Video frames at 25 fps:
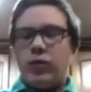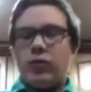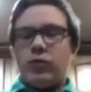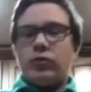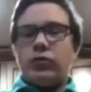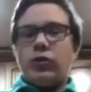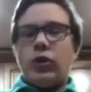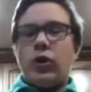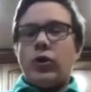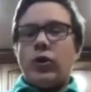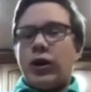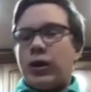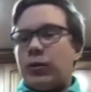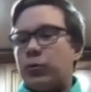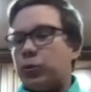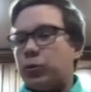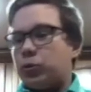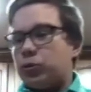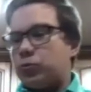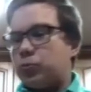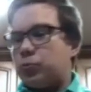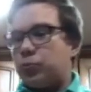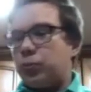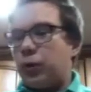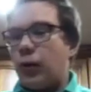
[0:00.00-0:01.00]
no. I was
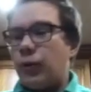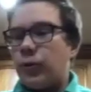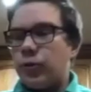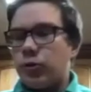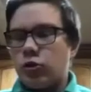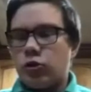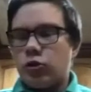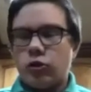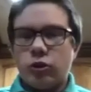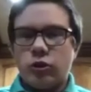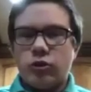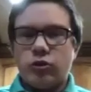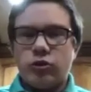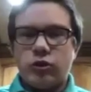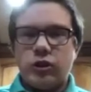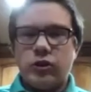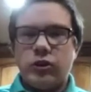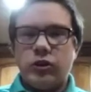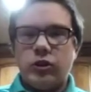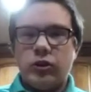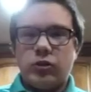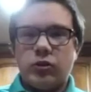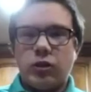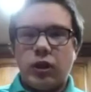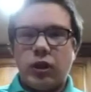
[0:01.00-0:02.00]
probably just going to say
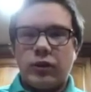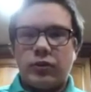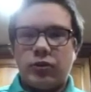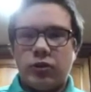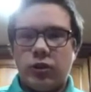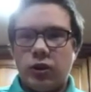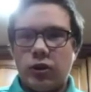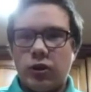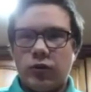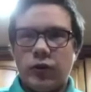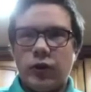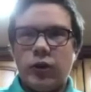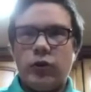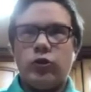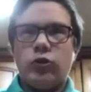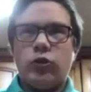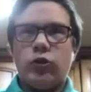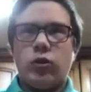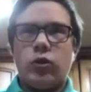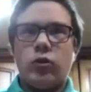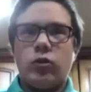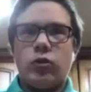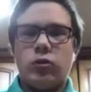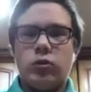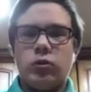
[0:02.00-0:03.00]
the
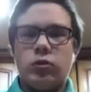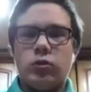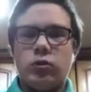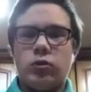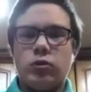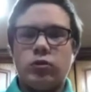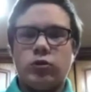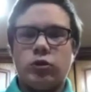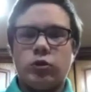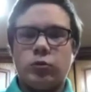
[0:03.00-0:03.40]
original. Just because,